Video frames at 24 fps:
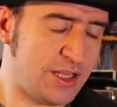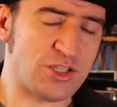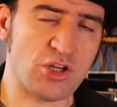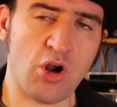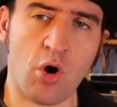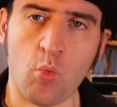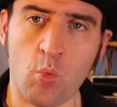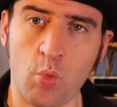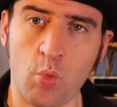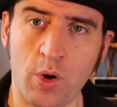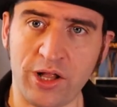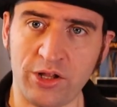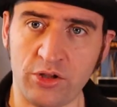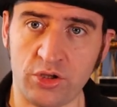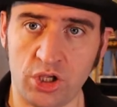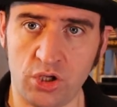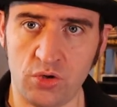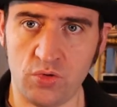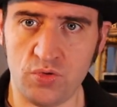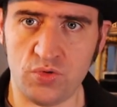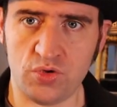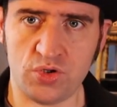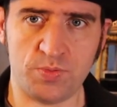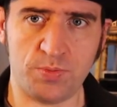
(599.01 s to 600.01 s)
It's not well
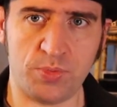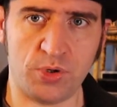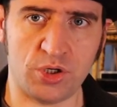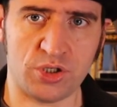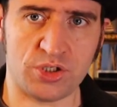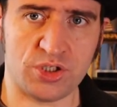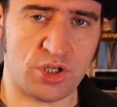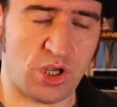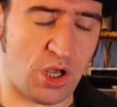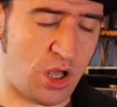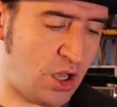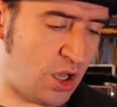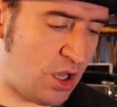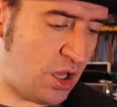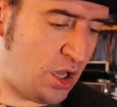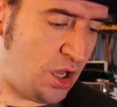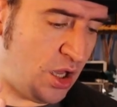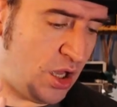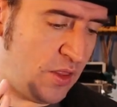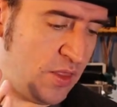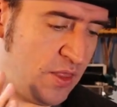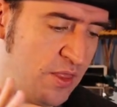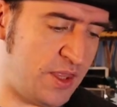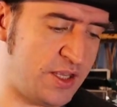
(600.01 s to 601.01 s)
used, but
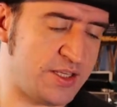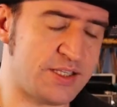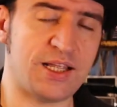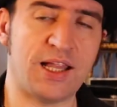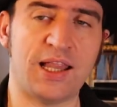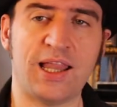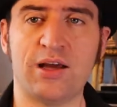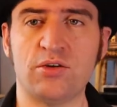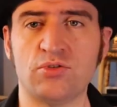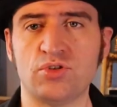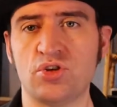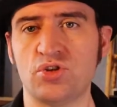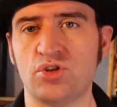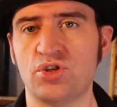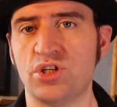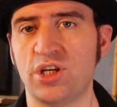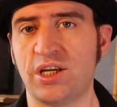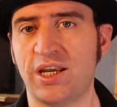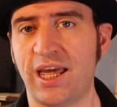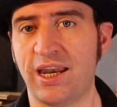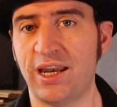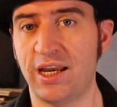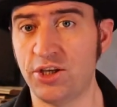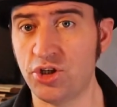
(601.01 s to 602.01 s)
this allows us
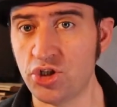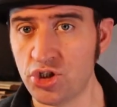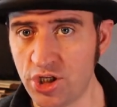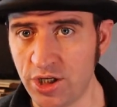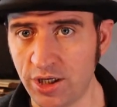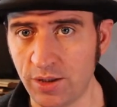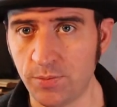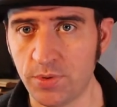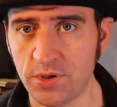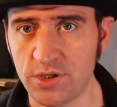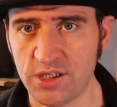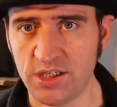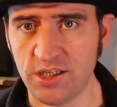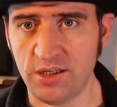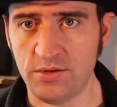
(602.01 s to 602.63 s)
to get a cheaper